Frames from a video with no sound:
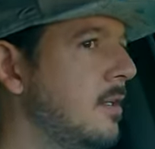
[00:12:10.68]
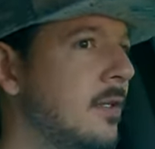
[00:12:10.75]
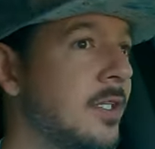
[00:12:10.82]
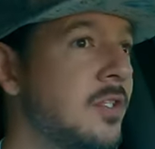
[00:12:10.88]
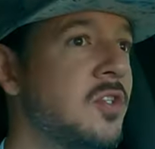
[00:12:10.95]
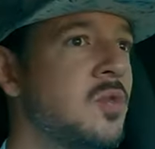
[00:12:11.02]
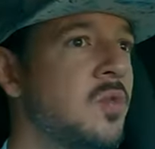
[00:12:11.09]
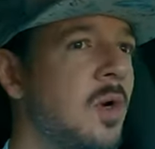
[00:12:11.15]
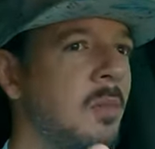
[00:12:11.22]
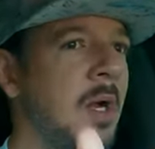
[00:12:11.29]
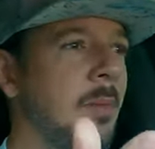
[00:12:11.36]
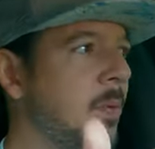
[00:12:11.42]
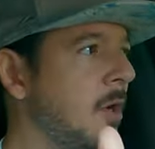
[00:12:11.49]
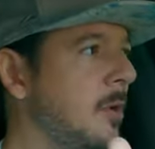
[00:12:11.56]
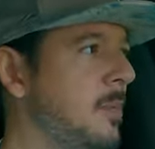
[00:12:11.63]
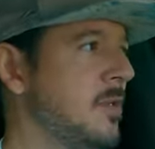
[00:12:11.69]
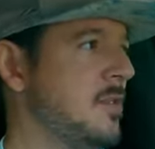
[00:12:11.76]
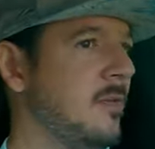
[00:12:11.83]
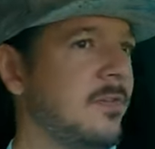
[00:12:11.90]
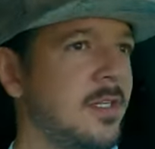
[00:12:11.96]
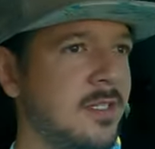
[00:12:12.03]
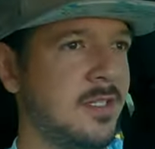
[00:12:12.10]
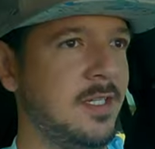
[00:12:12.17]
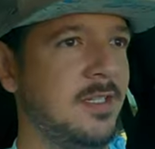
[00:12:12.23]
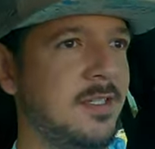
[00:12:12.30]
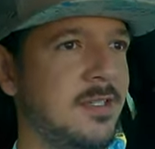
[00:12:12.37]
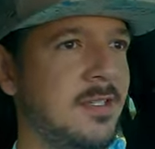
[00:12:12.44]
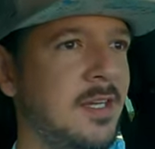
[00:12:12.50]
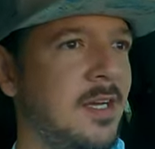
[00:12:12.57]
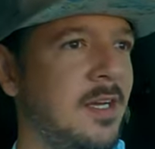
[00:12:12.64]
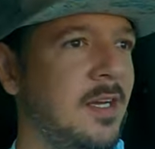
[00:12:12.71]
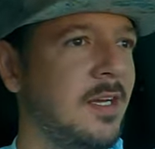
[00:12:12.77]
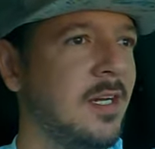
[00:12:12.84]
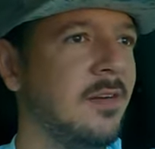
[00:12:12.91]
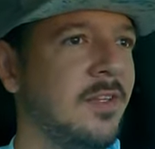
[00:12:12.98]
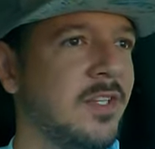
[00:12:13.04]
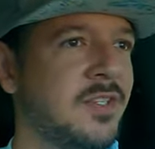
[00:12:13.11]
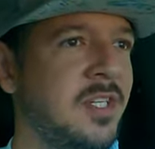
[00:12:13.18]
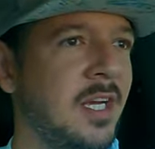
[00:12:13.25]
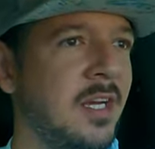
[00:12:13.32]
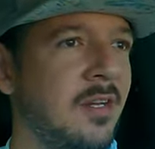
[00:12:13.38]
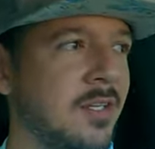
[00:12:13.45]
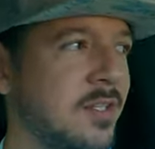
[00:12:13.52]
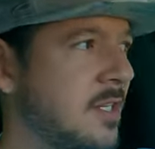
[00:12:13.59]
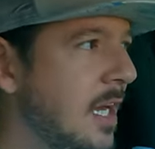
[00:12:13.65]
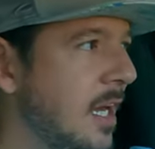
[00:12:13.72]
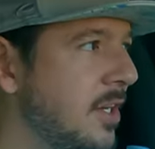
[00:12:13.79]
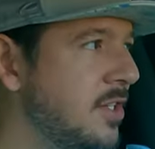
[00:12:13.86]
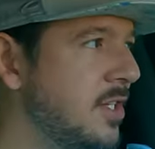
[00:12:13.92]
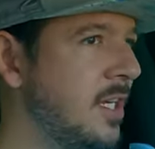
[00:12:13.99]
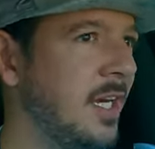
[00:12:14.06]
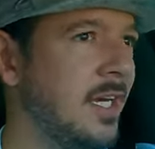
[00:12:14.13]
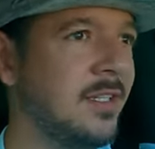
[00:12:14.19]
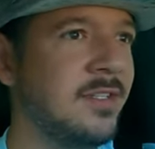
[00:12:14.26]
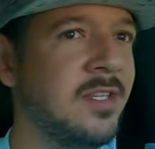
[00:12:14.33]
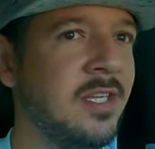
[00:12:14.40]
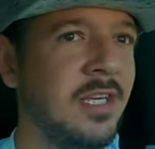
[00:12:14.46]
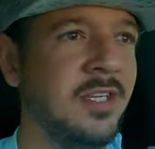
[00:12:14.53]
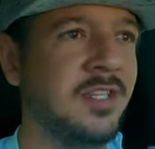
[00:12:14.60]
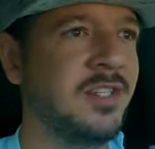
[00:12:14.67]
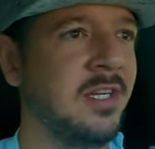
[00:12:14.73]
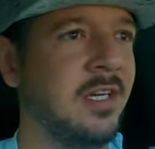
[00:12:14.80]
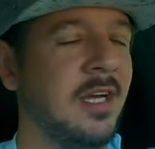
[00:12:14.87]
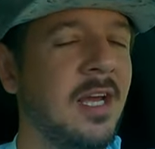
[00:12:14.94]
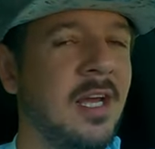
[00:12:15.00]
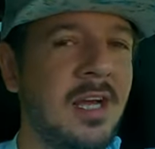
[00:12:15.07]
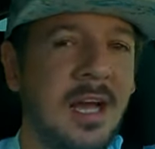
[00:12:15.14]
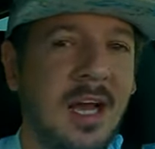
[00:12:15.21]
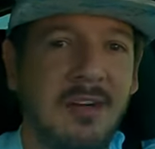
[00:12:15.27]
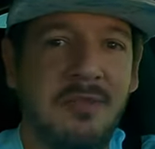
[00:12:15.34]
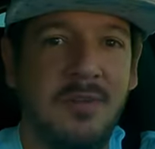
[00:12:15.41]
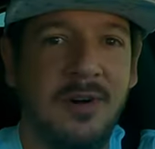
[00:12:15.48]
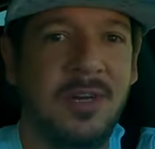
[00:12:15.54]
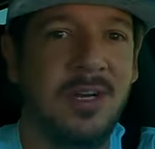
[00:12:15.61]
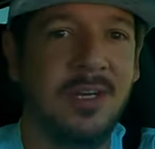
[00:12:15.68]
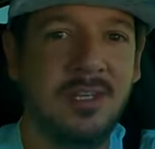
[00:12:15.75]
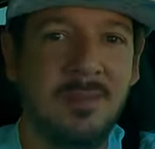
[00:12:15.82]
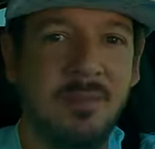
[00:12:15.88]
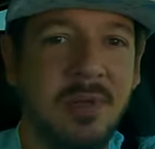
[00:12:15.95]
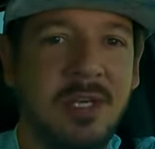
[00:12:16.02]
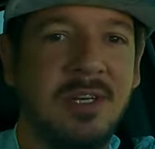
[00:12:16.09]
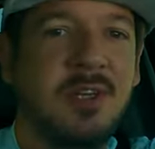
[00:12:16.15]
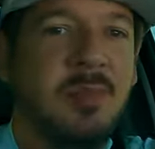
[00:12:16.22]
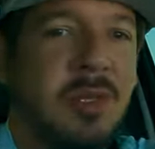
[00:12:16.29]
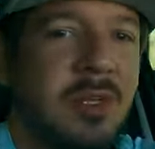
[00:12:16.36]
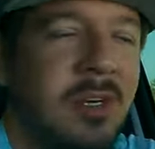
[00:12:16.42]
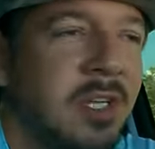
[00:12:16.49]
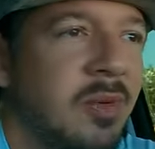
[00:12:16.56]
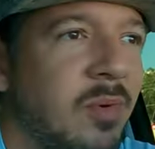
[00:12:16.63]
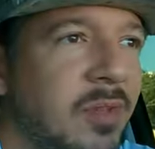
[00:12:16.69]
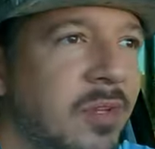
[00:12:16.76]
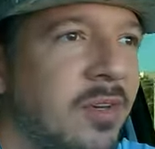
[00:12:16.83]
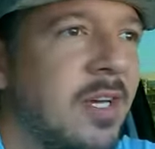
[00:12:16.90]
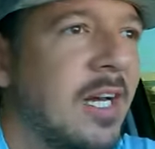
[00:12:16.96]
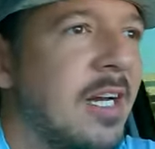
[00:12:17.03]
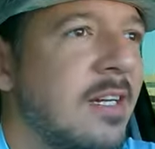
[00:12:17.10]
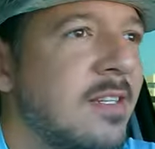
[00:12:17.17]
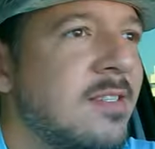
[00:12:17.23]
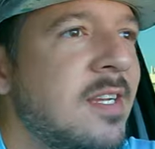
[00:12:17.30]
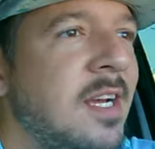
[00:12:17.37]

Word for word: This is what my purpose of this is, of this channel, is to educate, and teach, and have fun and be in community with you guys.